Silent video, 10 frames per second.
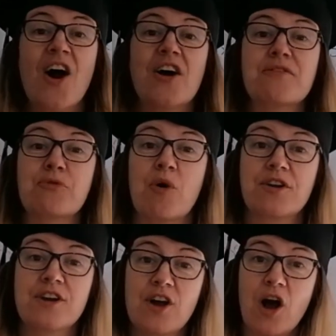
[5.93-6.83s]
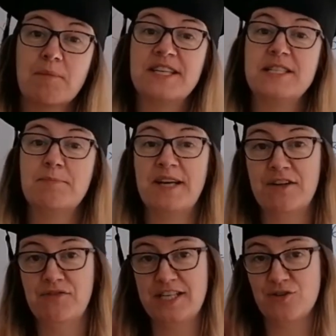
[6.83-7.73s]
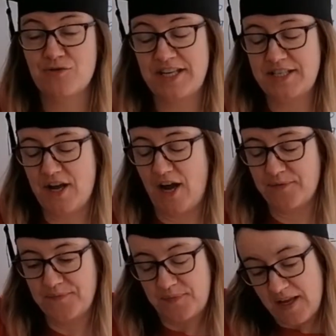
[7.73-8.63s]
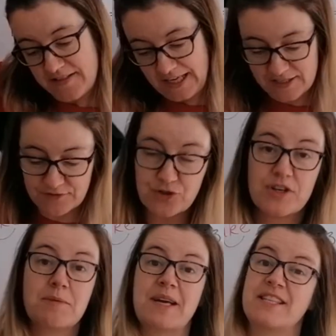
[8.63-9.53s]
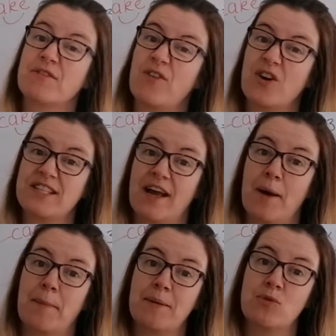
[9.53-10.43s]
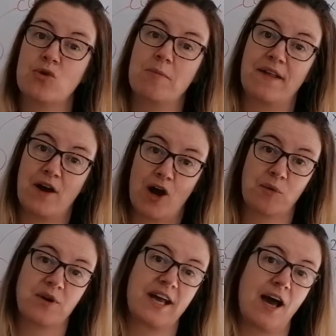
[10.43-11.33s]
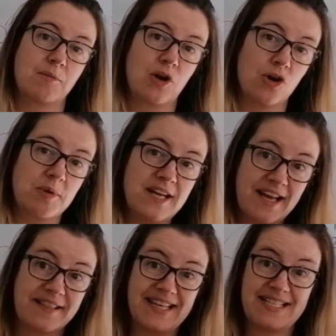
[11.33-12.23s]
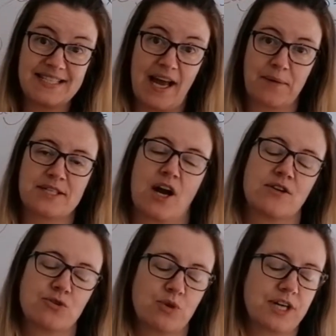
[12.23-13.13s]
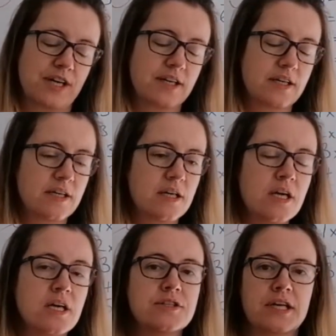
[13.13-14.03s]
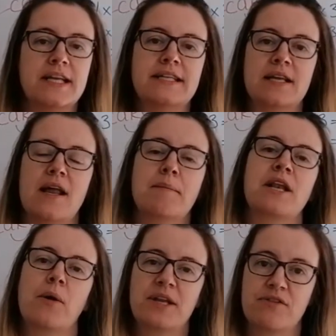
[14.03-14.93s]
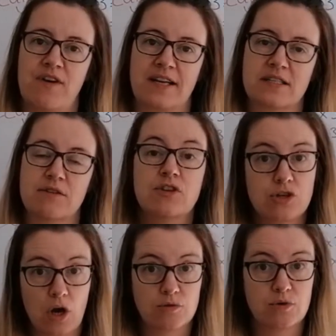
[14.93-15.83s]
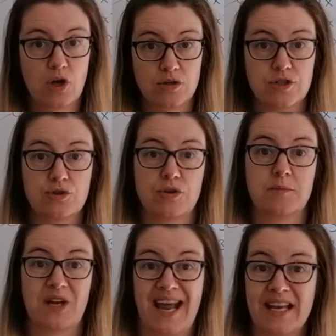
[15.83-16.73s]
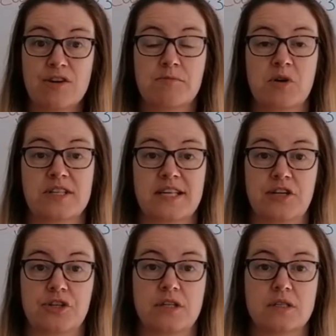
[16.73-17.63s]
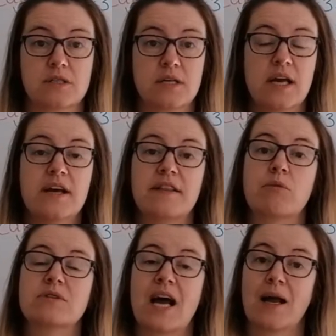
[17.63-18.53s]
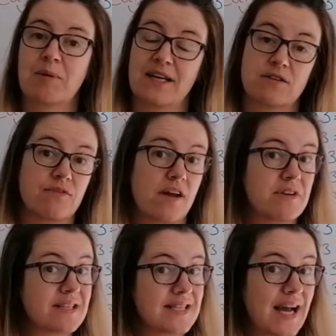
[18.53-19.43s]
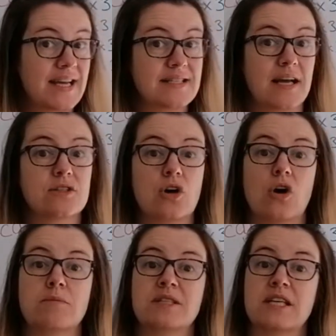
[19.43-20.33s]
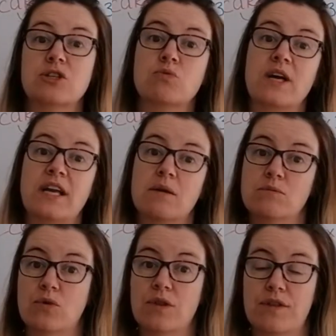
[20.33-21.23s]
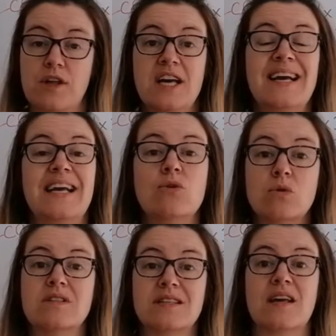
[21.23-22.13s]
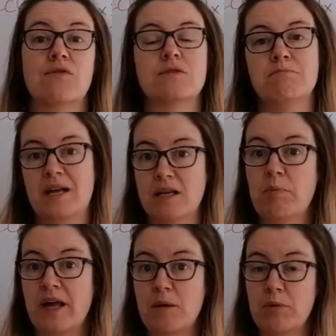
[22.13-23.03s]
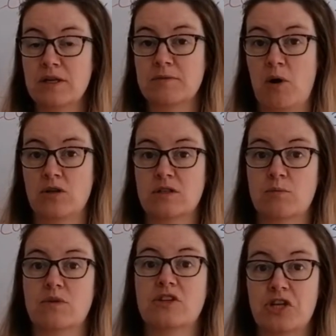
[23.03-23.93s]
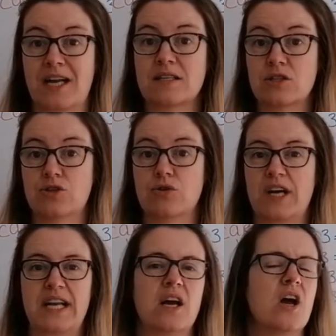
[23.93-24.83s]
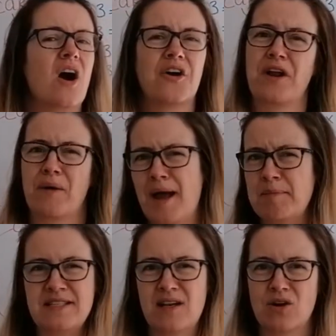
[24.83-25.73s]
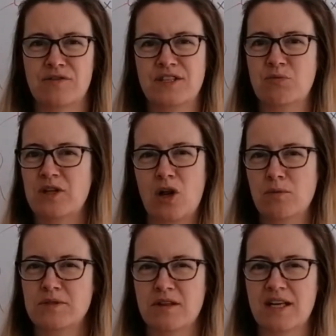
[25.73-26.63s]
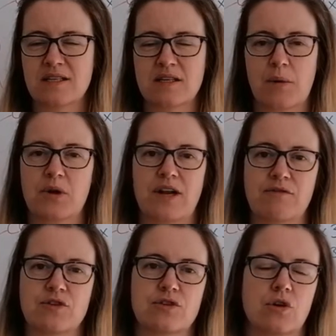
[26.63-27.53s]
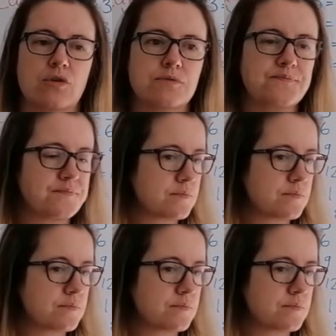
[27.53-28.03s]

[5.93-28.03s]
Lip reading: Hi everyone, I'm Mrs. B, if you didn't already know. Thanks for joining me to find out a bit more about the Homework Help Club. This is how it's going to work. So you need to let me know in advance if your child would like to join any of my sessions. They will take place on various days and times each week and month in order to give as many people as possible the chance to join. I know how busy life is with clubs and things going on after school.